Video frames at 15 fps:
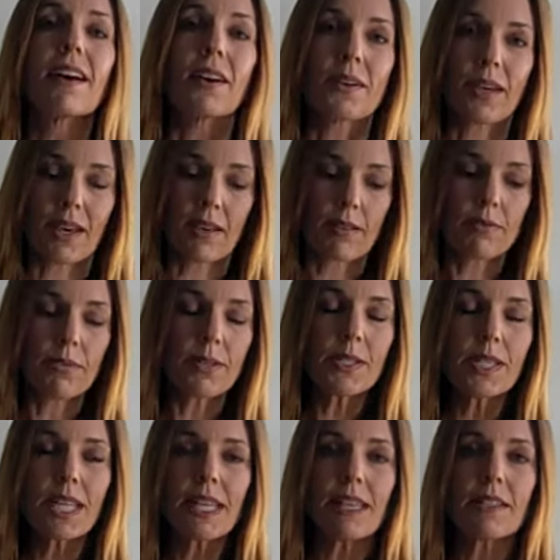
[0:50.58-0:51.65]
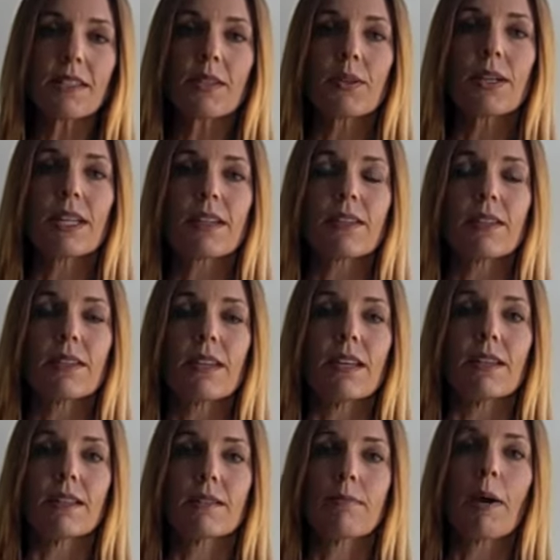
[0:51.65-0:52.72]
Okay, the first thing that's critical
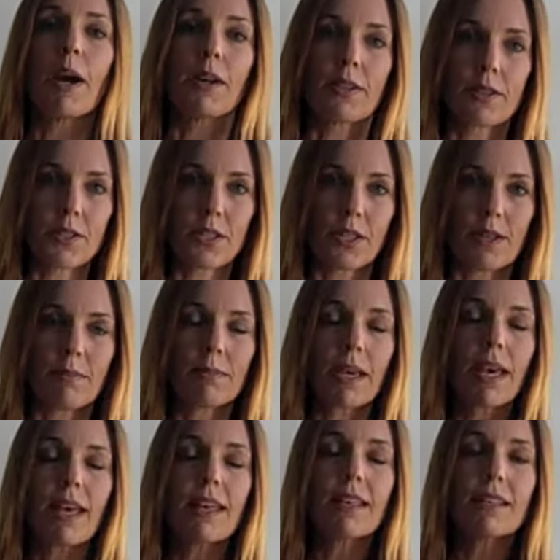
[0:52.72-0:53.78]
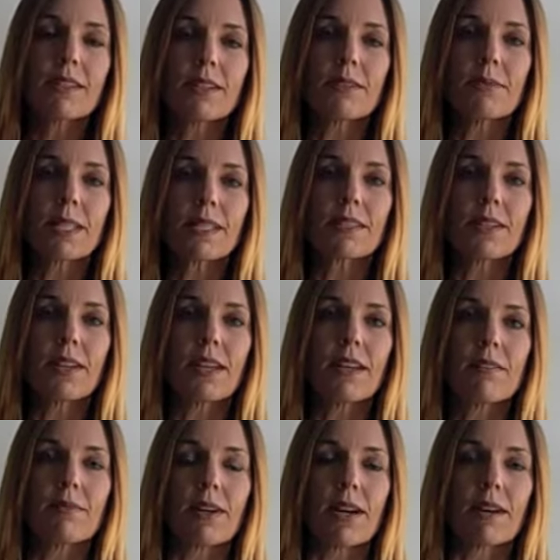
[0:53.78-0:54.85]
is partnership. Service learning
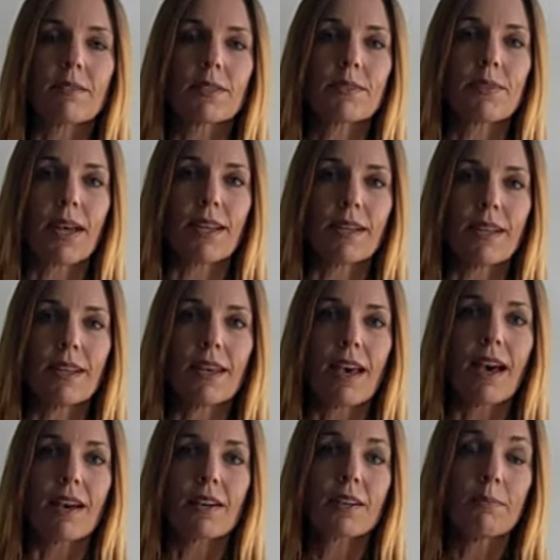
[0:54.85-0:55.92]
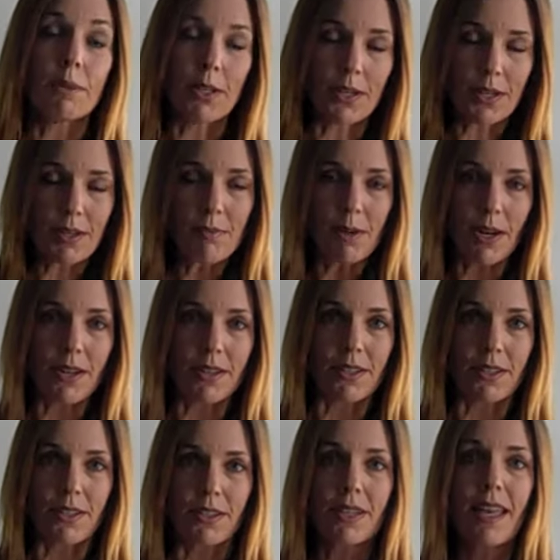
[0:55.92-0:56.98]
involves finding a community
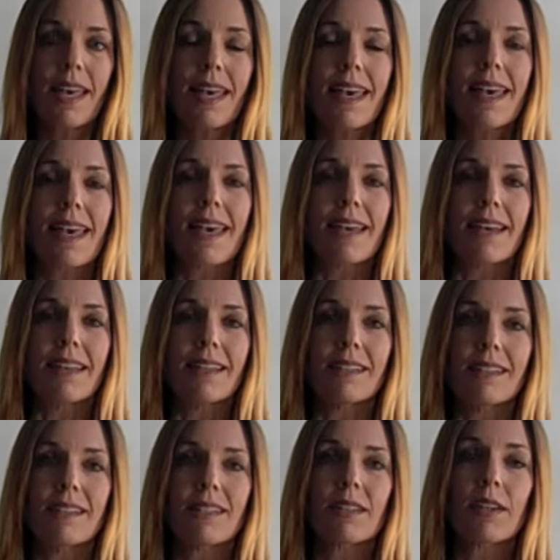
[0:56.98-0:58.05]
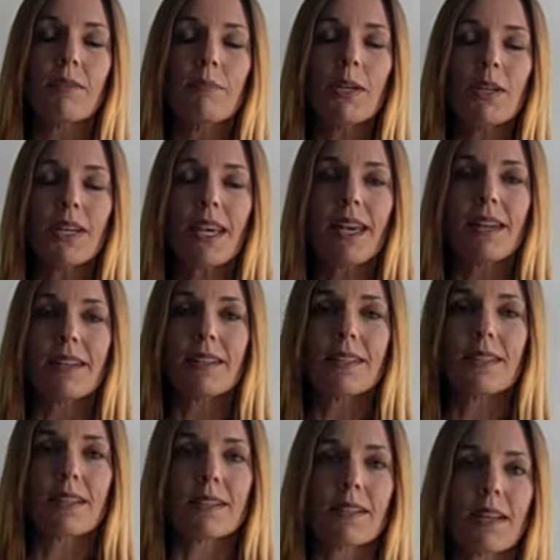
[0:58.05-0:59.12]
partner and communicating
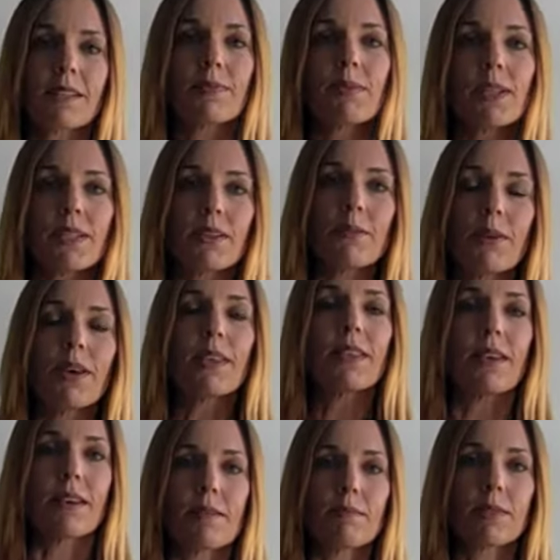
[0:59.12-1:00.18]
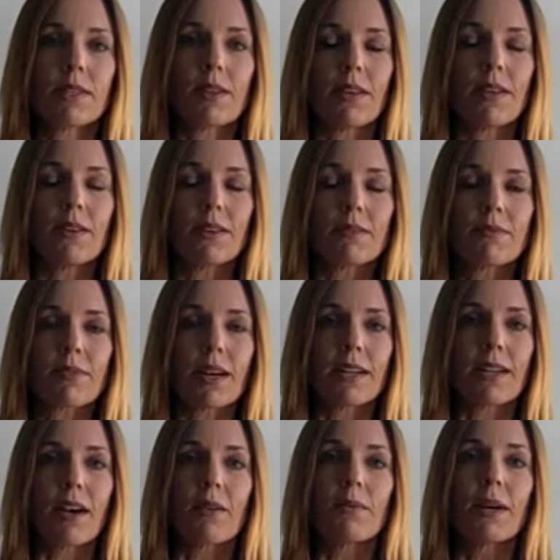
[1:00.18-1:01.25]
successfully with them so that you can find
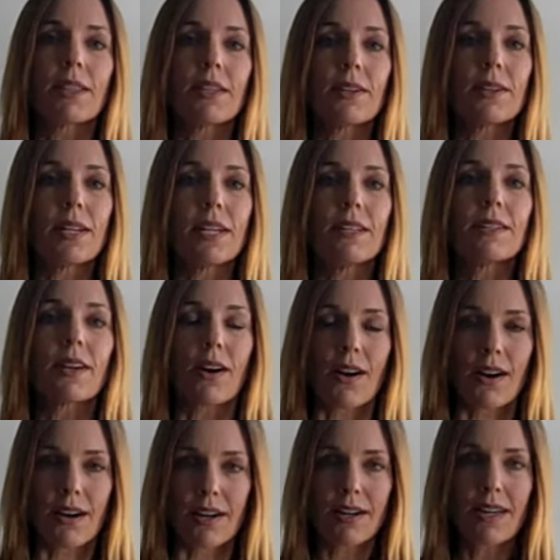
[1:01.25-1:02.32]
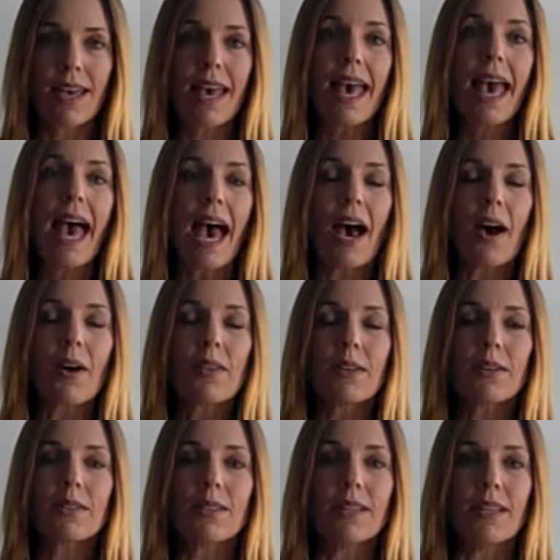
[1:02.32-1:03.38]
out what their needs are, how
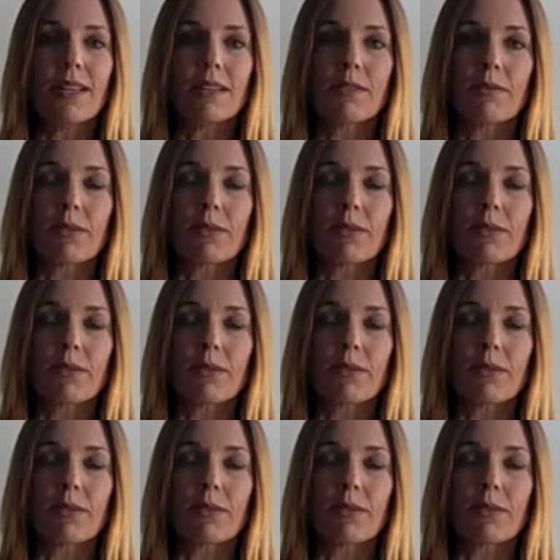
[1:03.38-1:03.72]
those needs